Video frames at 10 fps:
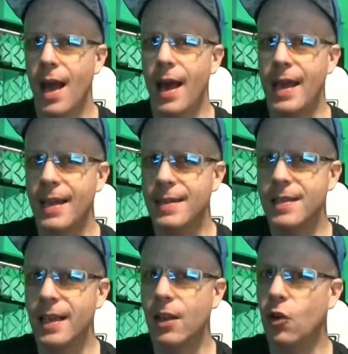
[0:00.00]
a
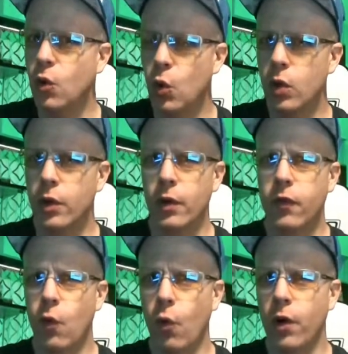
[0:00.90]
Heatsink cooler
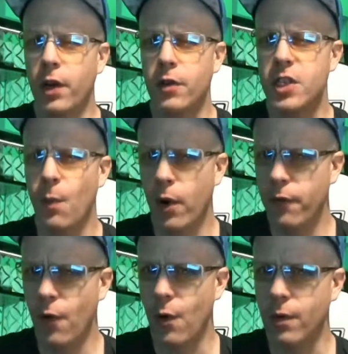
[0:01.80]
for your
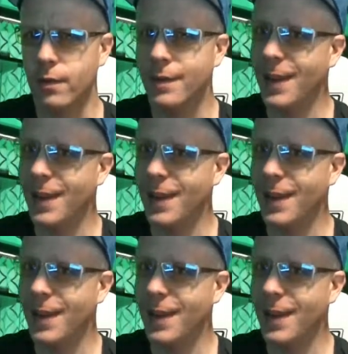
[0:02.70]
smartphone.